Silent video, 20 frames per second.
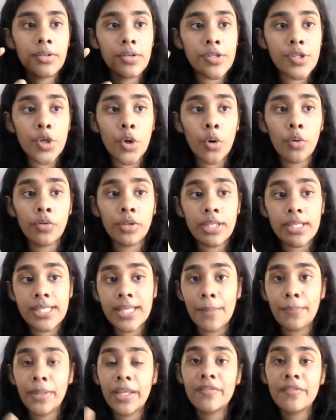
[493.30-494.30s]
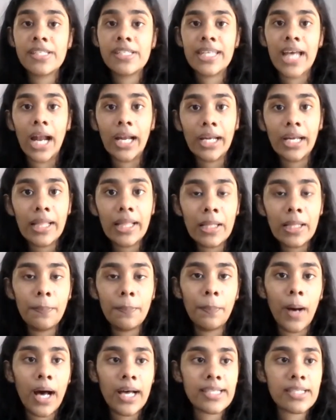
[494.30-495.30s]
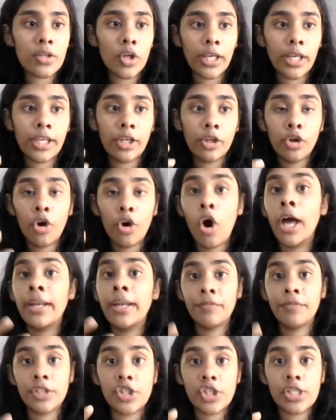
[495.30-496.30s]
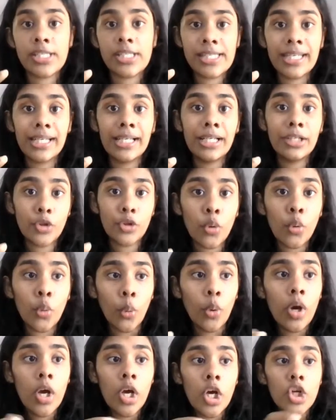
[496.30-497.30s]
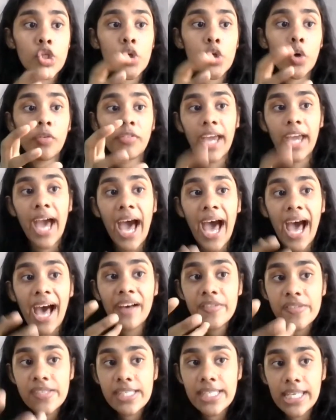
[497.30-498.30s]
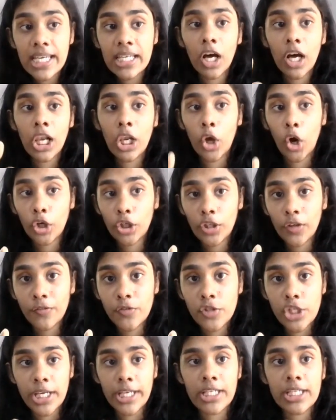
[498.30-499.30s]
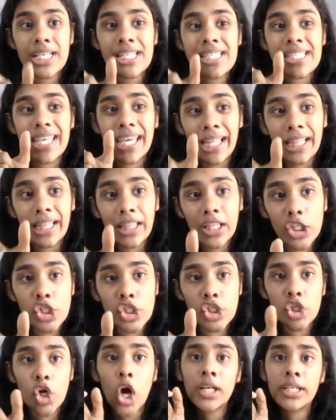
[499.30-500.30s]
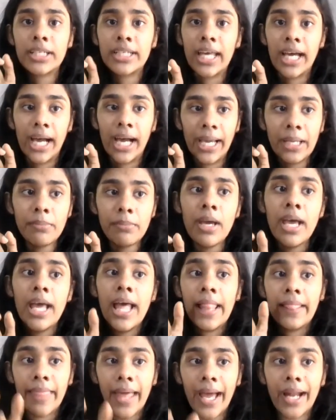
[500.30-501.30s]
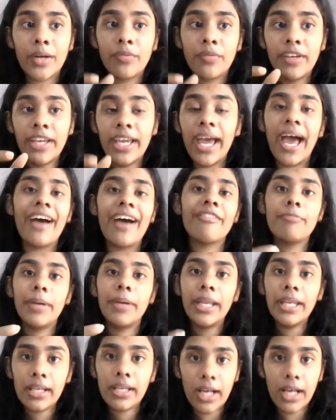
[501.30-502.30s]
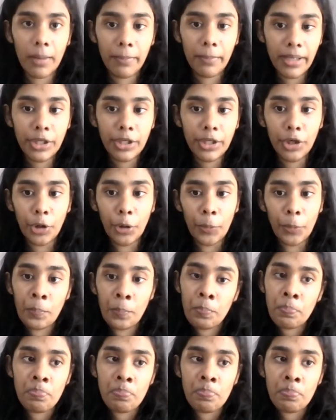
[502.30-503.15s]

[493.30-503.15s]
so something which started in the past, like, and which is still true. So we have seen a lot of changes in the short time that we have been coming here.